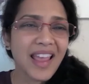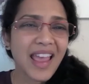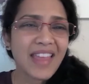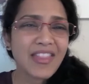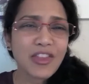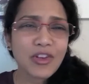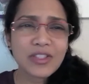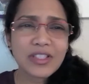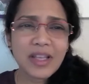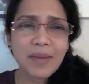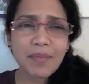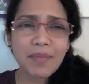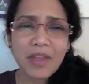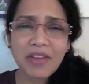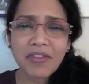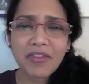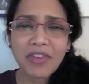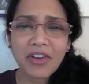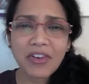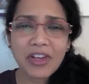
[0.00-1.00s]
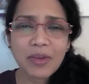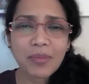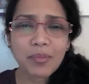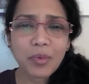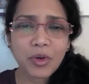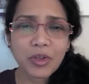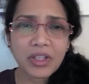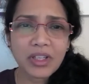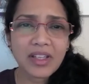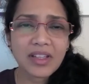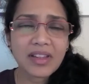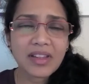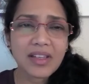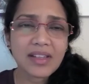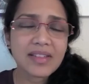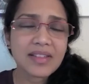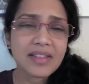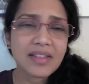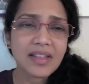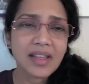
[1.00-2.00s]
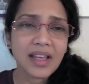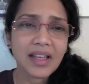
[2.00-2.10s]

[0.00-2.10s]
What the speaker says: And there's something very important in this.